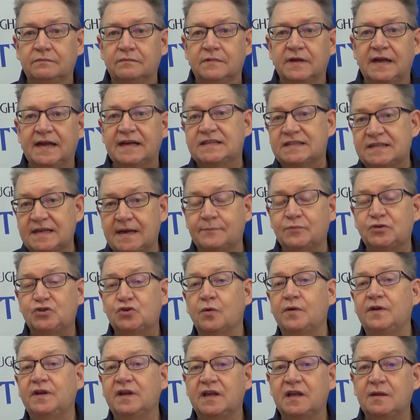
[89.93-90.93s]
except
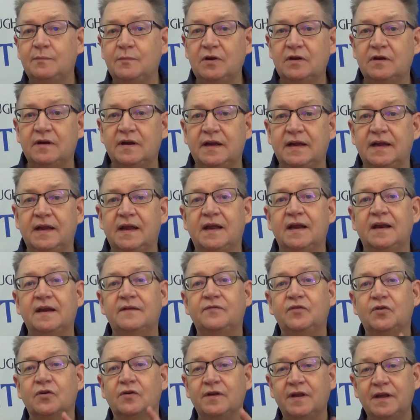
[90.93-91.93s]
join the community. And
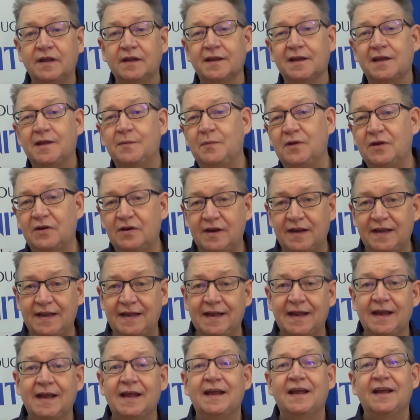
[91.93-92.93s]
if you're in the community,
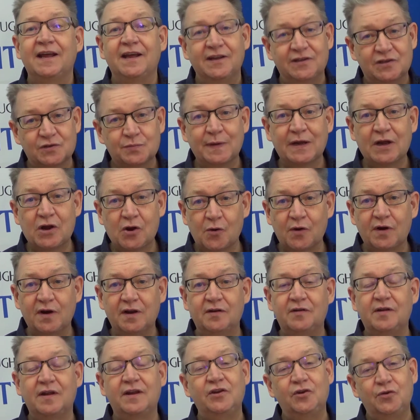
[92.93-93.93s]
it's
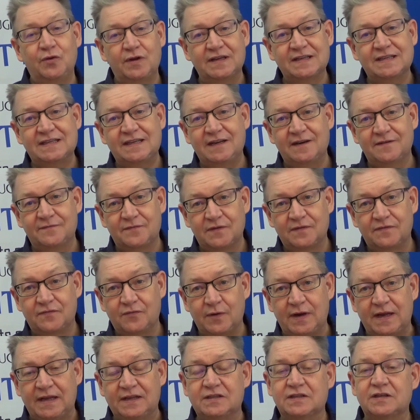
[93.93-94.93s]
recorded and you can see it for
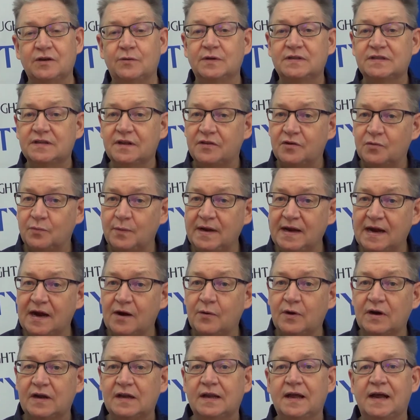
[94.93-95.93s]
free. So it's a three
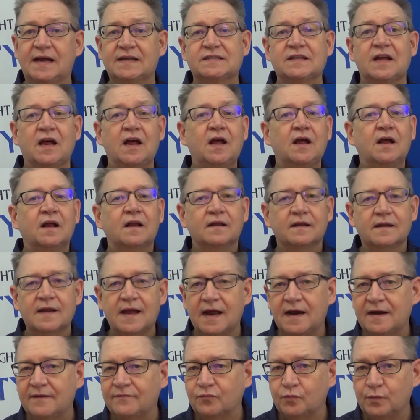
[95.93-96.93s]
hour class, a
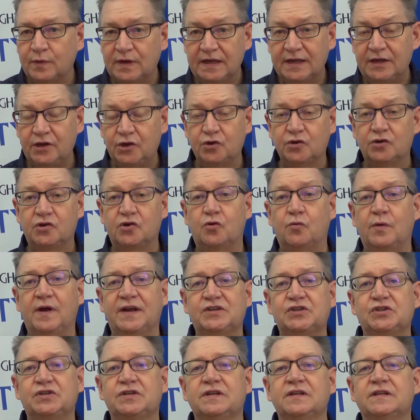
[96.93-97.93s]
lot of really good
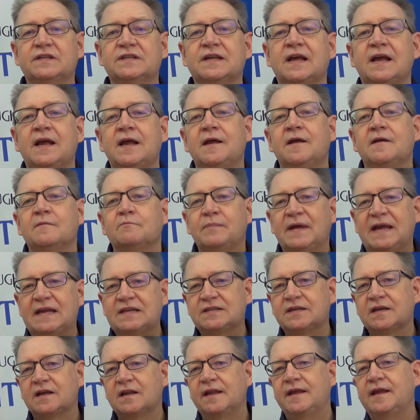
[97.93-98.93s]
questions.
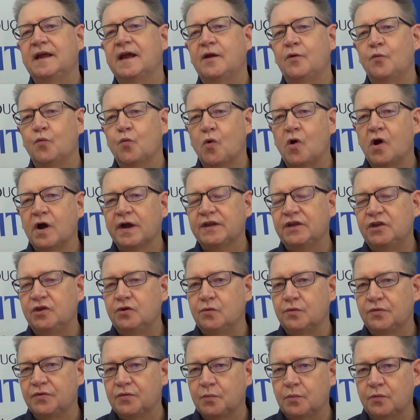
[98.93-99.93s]
Basically, I walk
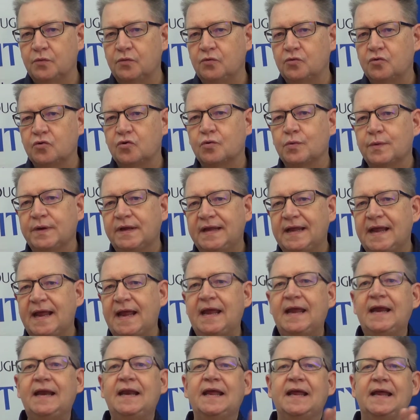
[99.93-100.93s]
you through
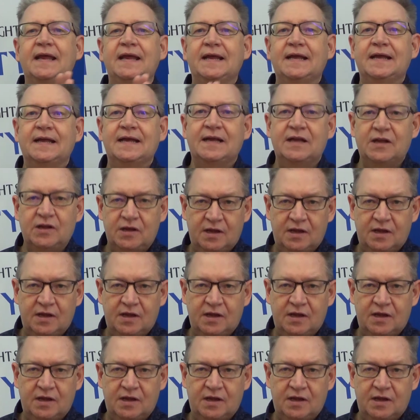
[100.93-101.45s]
creating